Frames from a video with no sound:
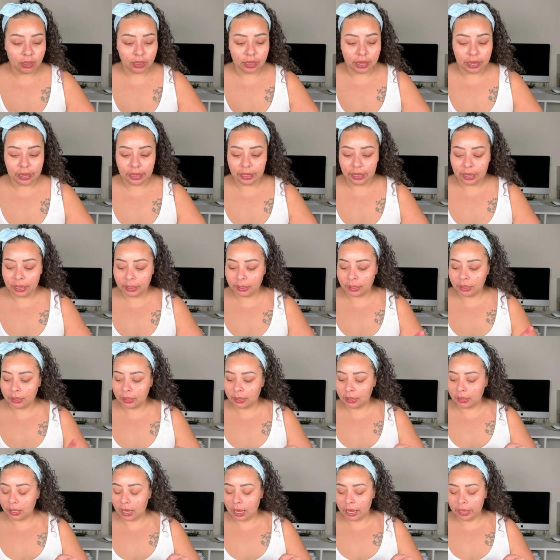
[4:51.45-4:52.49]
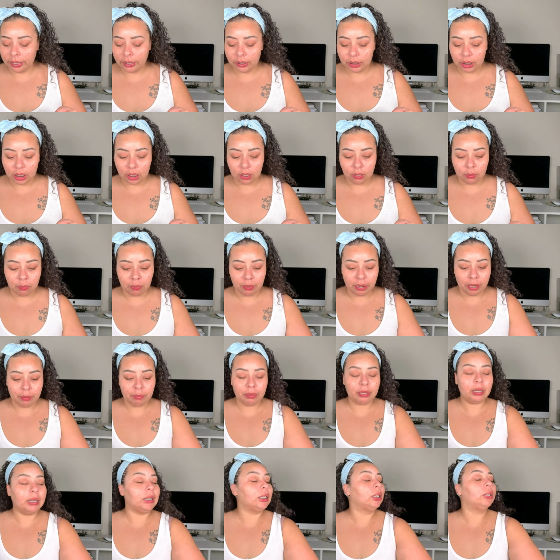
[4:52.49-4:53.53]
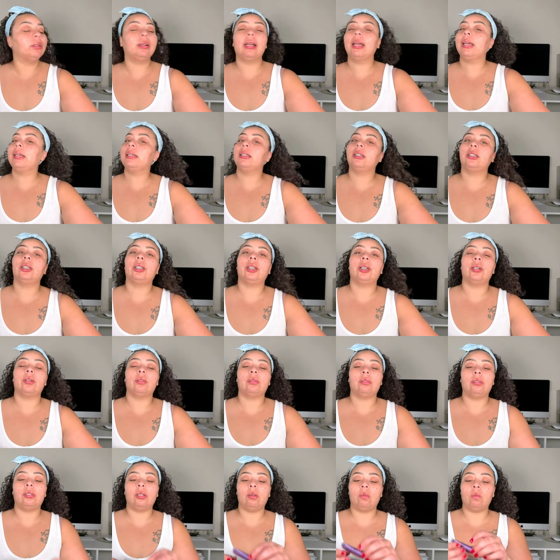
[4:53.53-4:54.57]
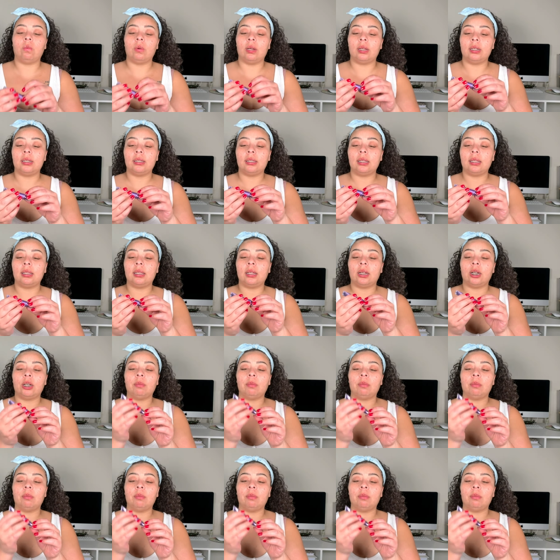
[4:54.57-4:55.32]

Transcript: Okay, and then the eyeshadow primer that you guys chose was the